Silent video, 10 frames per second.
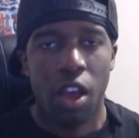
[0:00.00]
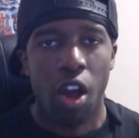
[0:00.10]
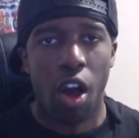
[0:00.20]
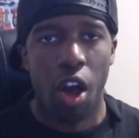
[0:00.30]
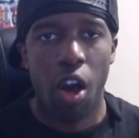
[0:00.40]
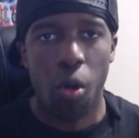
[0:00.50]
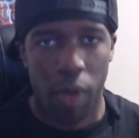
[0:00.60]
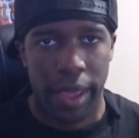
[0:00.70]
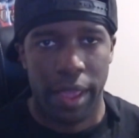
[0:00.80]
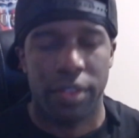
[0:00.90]

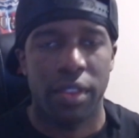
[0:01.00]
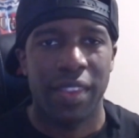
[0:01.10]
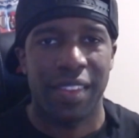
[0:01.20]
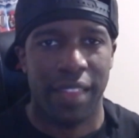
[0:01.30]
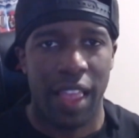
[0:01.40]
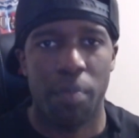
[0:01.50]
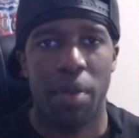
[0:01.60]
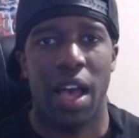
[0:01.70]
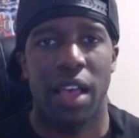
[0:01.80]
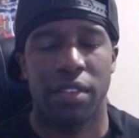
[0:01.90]
Always stay
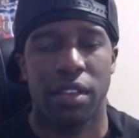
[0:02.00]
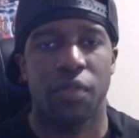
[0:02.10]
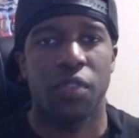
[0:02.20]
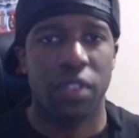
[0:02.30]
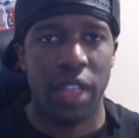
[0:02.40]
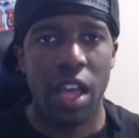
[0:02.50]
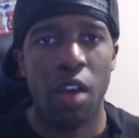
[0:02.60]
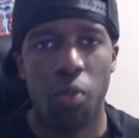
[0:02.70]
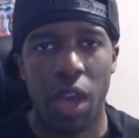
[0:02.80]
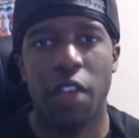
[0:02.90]
positive. Stay
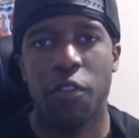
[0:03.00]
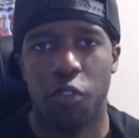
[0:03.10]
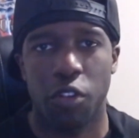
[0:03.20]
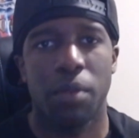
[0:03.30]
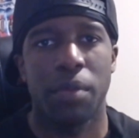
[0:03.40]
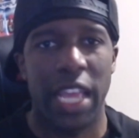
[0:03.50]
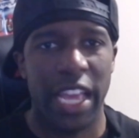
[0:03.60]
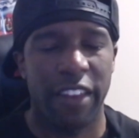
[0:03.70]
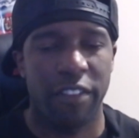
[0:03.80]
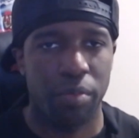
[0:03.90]
away from
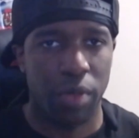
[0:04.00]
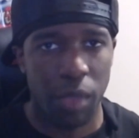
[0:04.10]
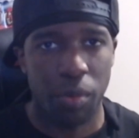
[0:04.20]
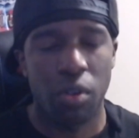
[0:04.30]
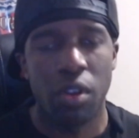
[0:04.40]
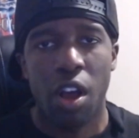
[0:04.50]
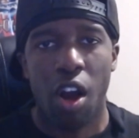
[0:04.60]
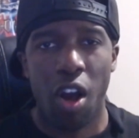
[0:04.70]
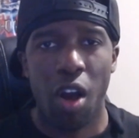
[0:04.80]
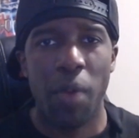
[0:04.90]
negative people.
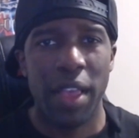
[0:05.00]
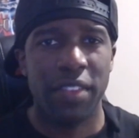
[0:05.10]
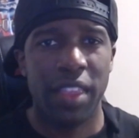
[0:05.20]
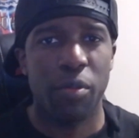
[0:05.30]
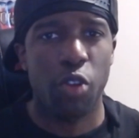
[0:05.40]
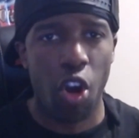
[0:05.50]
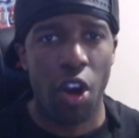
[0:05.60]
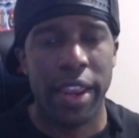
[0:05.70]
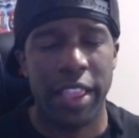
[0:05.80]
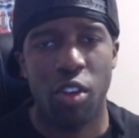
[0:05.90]
Always keep God
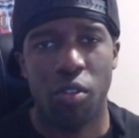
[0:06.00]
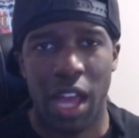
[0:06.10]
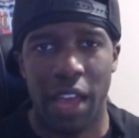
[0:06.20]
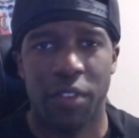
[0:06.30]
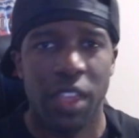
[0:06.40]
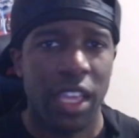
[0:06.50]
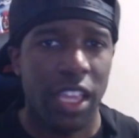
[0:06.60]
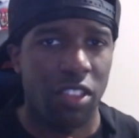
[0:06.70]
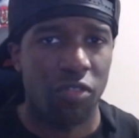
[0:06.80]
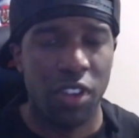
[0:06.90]
in your life.
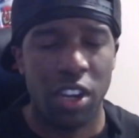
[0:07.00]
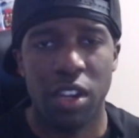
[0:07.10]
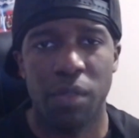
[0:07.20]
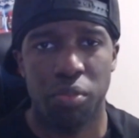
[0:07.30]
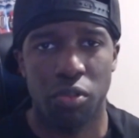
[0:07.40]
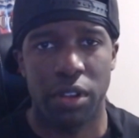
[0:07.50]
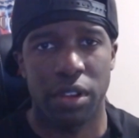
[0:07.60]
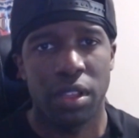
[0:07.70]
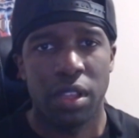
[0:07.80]
It's very important.